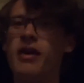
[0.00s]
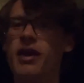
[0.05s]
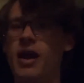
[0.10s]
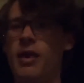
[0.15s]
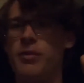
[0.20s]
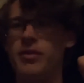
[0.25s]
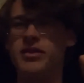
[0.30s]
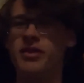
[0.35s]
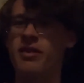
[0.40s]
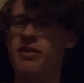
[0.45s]

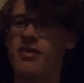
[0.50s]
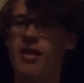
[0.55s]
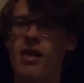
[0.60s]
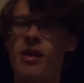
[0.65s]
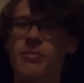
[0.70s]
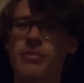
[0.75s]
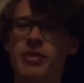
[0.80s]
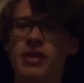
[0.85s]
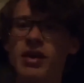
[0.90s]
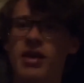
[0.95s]
and with the
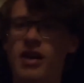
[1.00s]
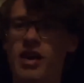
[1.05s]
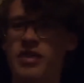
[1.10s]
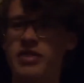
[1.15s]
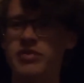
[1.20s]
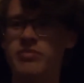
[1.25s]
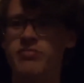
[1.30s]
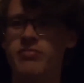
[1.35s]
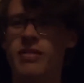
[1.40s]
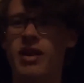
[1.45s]
setup I
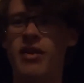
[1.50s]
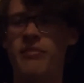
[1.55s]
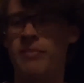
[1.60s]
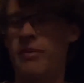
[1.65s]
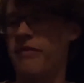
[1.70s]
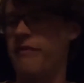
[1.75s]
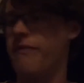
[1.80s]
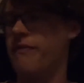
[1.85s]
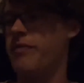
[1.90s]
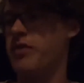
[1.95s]
just have
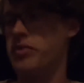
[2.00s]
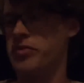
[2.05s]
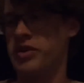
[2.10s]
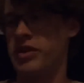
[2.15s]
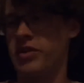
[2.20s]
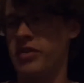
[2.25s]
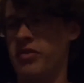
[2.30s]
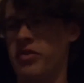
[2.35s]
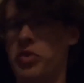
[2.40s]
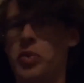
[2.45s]
my phone
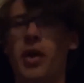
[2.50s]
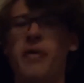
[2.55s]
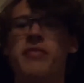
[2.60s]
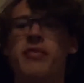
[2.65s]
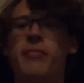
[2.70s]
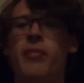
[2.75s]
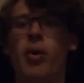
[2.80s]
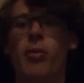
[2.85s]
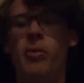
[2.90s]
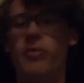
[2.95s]
here, so I have
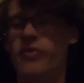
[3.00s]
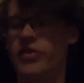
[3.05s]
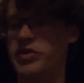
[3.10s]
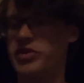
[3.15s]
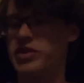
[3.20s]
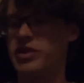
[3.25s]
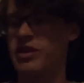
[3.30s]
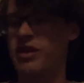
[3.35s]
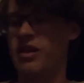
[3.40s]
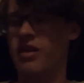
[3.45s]
the mobile version.